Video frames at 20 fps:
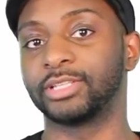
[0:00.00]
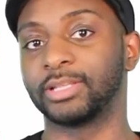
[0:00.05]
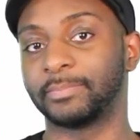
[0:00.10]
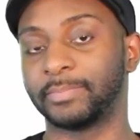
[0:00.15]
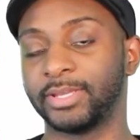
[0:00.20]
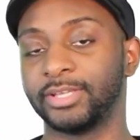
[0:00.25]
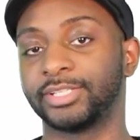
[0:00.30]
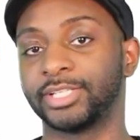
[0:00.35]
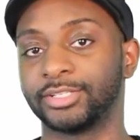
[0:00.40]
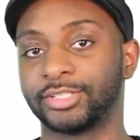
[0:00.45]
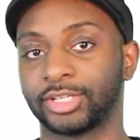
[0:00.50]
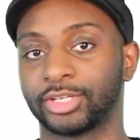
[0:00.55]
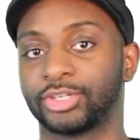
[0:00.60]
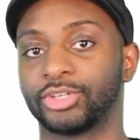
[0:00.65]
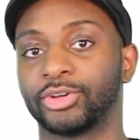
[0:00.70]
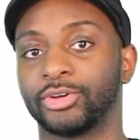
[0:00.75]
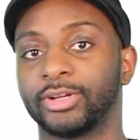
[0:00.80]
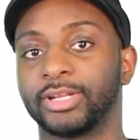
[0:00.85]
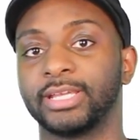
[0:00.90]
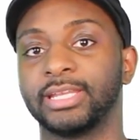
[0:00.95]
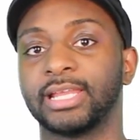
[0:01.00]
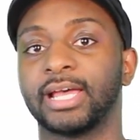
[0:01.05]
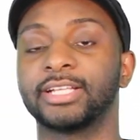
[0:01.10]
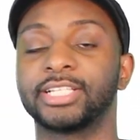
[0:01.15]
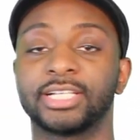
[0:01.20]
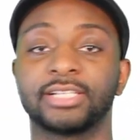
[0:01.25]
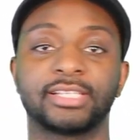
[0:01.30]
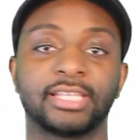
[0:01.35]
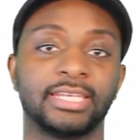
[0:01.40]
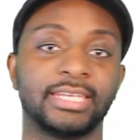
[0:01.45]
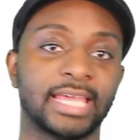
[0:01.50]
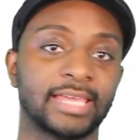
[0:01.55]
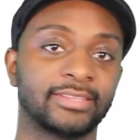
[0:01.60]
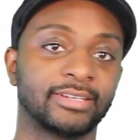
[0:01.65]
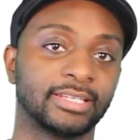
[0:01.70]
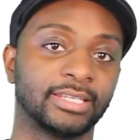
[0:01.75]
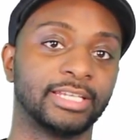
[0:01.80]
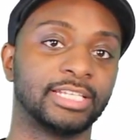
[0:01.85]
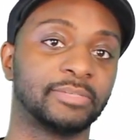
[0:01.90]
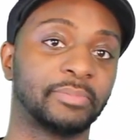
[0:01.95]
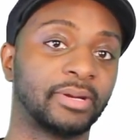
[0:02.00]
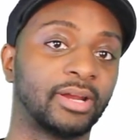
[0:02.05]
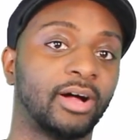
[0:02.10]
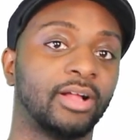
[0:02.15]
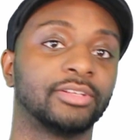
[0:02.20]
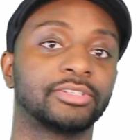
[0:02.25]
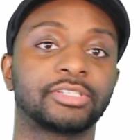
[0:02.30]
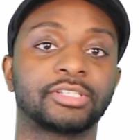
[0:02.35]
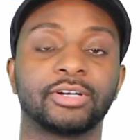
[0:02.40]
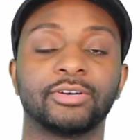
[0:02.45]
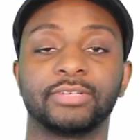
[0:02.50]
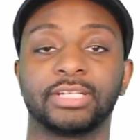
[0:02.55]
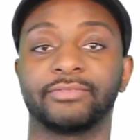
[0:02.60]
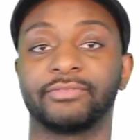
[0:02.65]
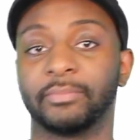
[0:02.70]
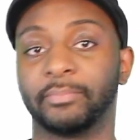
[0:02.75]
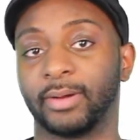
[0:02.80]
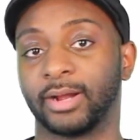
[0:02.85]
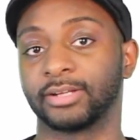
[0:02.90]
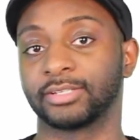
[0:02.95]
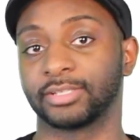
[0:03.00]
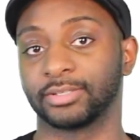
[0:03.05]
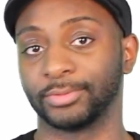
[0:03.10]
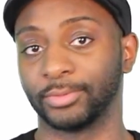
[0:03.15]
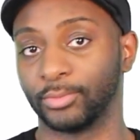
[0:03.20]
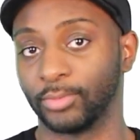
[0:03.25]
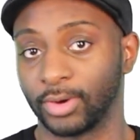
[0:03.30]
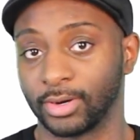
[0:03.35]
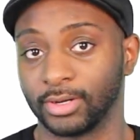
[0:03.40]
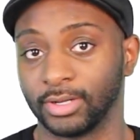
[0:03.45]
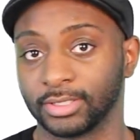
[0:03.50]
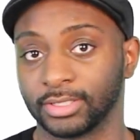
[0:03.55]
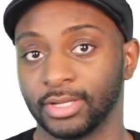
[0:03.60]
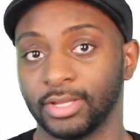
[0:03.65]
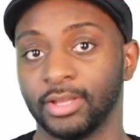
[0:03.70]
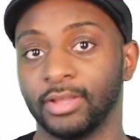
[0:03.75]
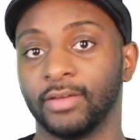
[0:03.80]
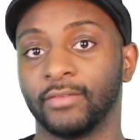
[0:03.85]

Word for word: to the peace and security not just in Netherlands but also in different parts of the world.